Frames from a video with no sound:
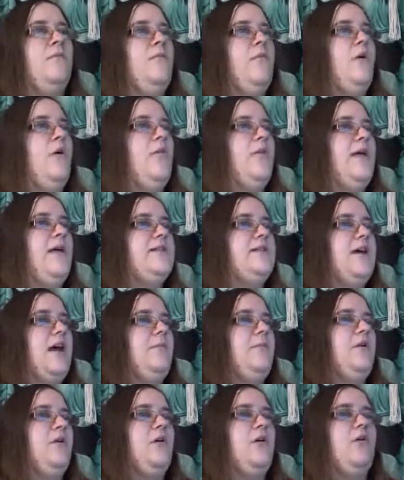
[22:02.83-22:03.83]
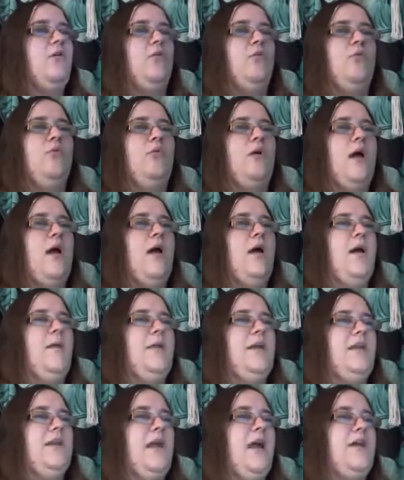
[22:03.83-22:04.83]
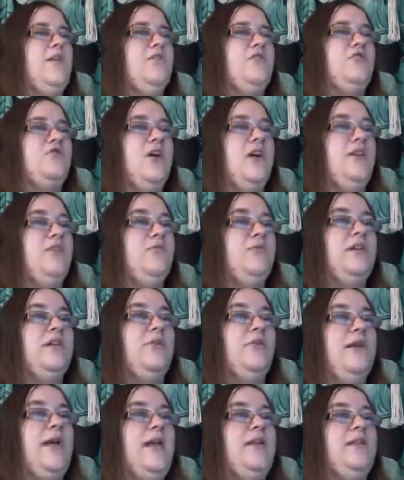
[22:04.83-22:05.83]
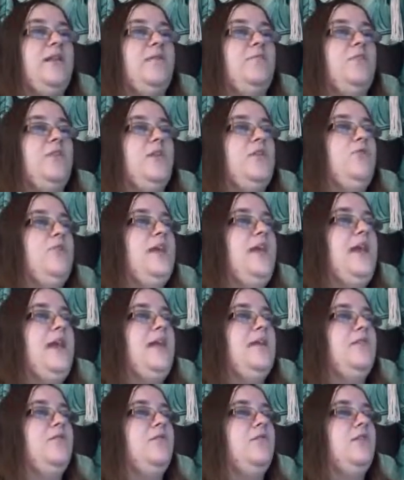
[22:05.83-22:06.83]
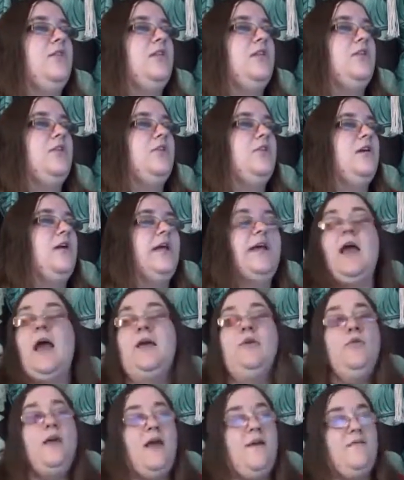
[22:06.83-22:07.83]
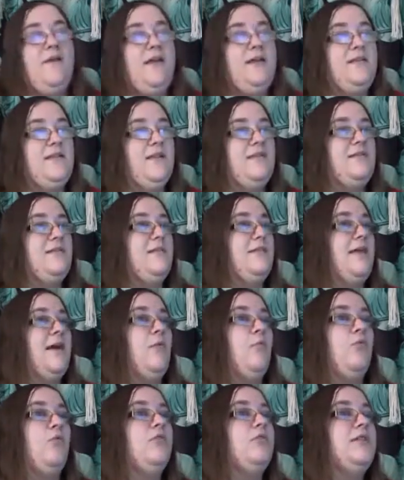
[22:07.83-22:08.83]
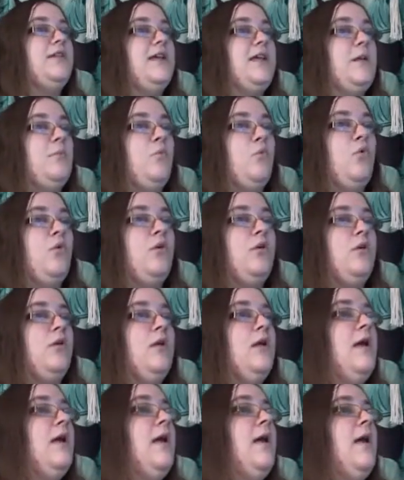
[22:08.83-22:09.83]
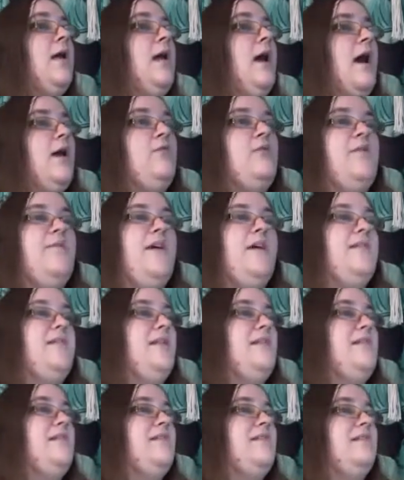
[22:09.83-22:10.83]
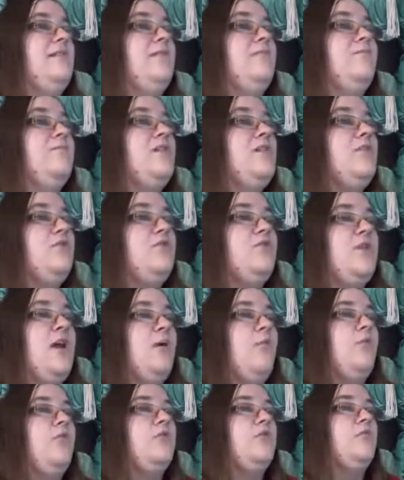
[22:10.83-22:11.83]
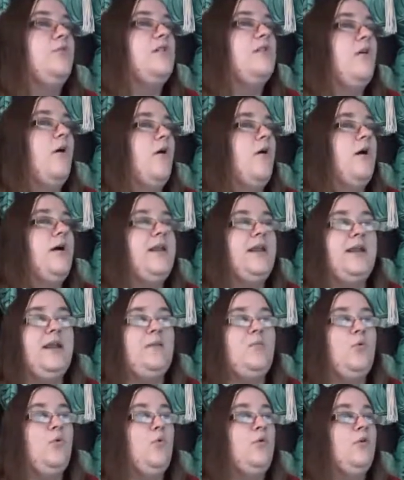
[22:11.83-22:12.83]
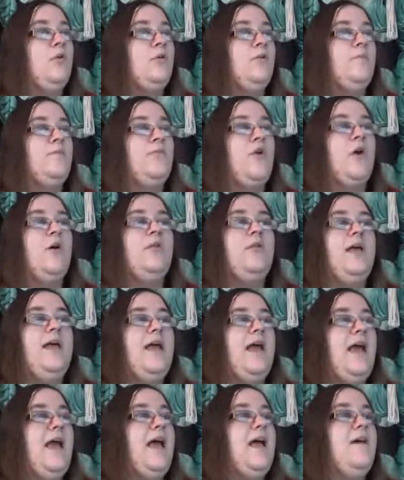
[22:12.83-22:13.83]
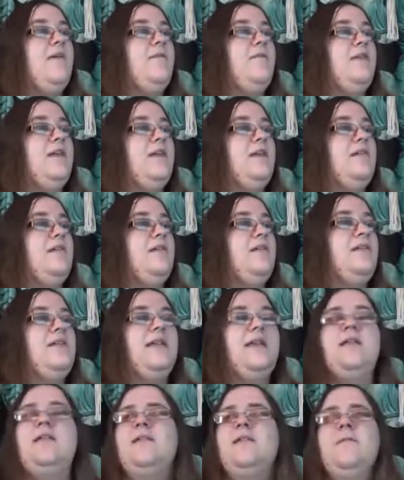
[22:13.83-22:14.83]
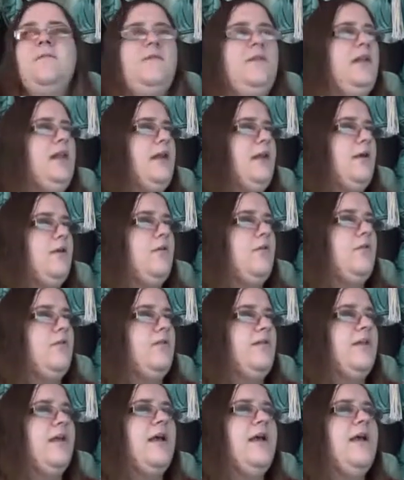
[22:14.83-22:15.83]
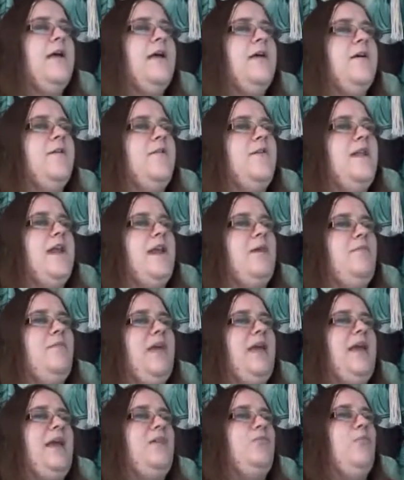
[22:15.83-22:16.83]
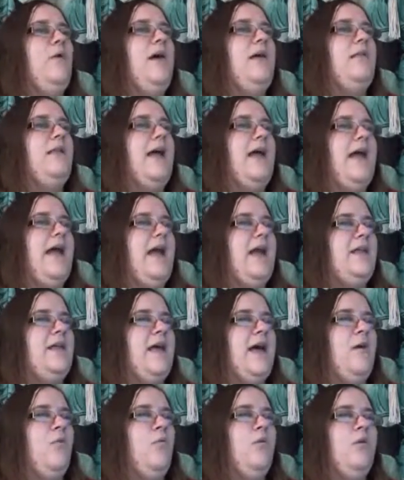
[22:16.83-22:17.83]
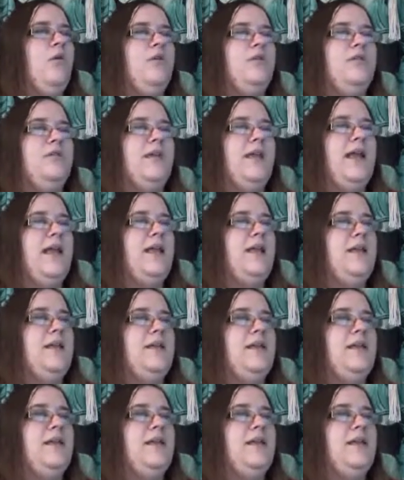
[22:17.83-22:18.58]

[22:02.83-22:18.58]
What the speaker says: all that time ago. I mean, I could try to recreate them, but you can't. Like, I don't have access to that world anymore. I don't have access to the computer that world was on anymore. All I have is the videos that I made while I had that world, and